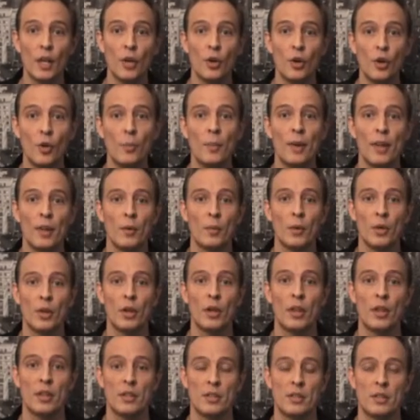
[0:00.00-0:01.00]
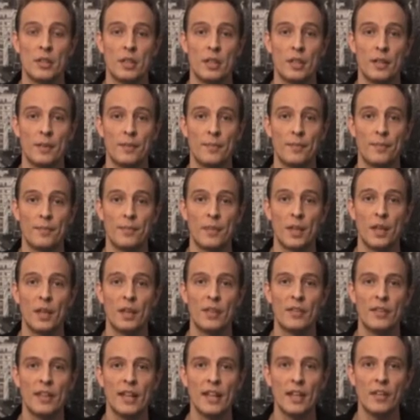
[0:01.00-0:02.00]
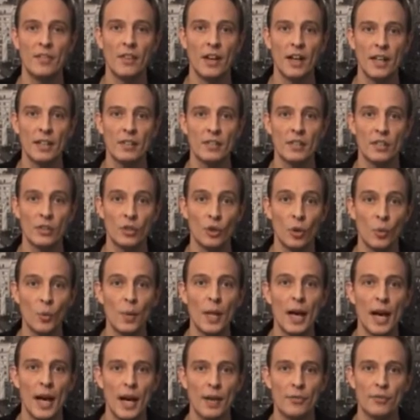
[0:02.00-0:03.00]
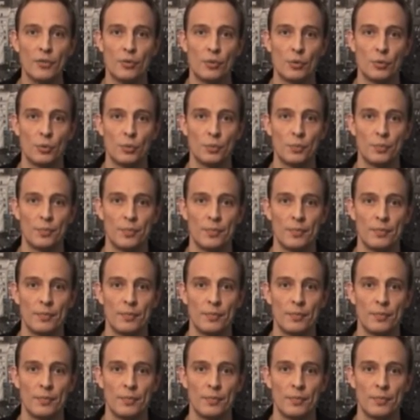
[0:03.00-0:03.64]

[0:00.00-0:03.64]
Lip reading: no matter what others say. That advice is only half true.